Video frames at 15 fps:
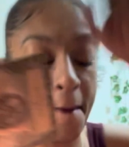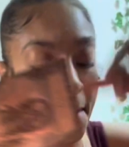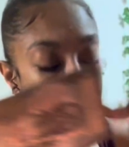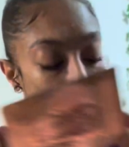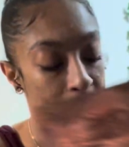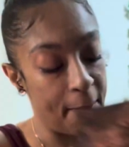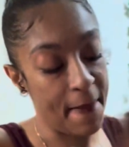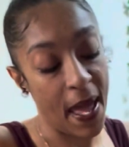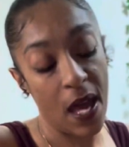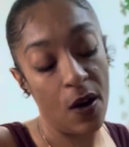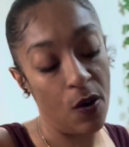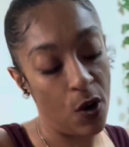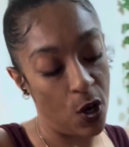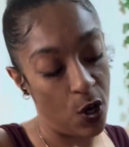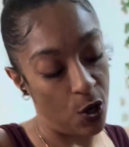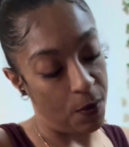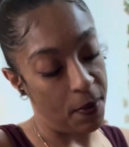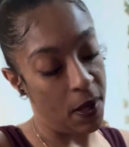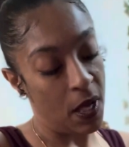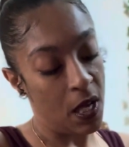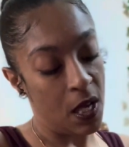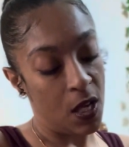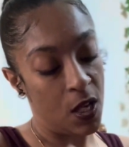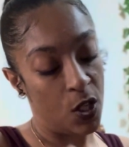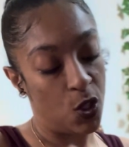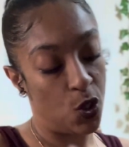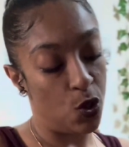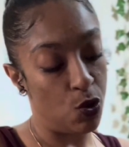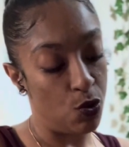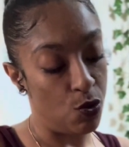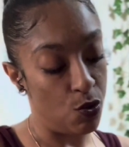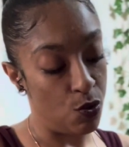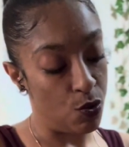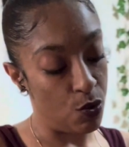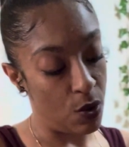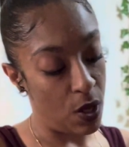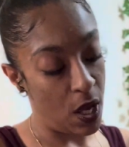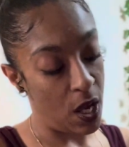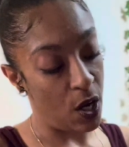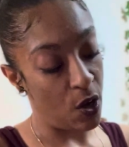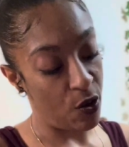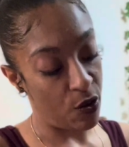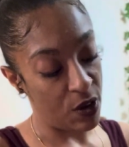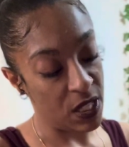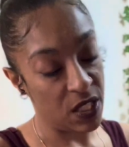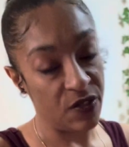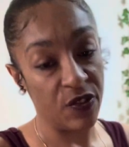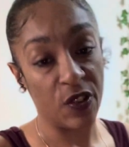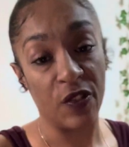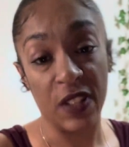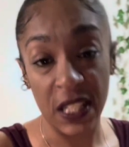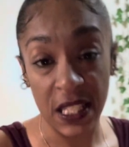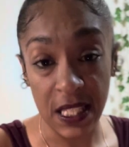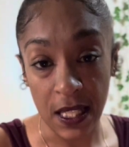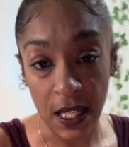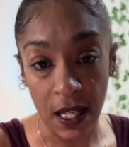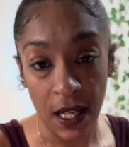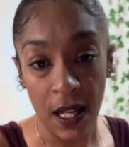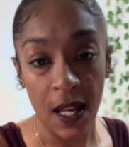male herb to increase virility.